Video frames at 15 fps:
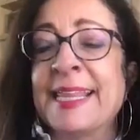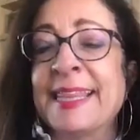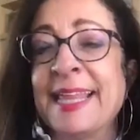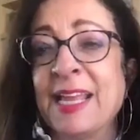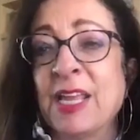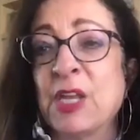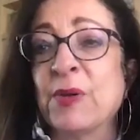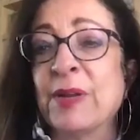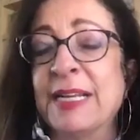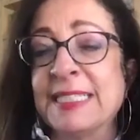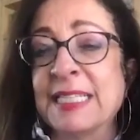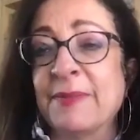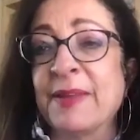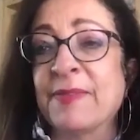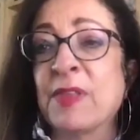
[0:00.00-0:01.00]
Thank you,
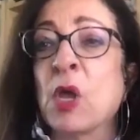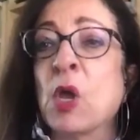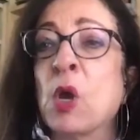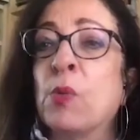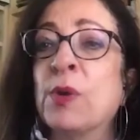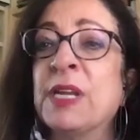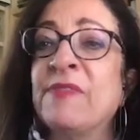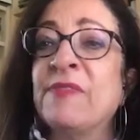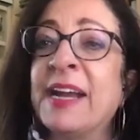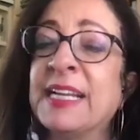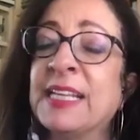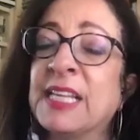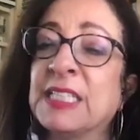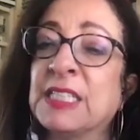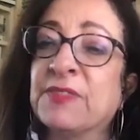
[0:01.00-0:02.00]
Elizabeth. We're
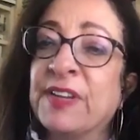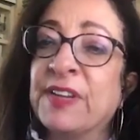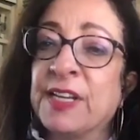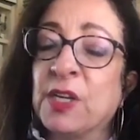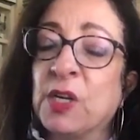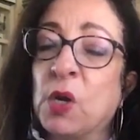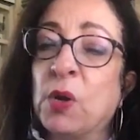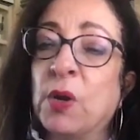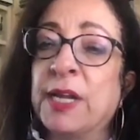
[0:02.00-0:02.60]
dividing this video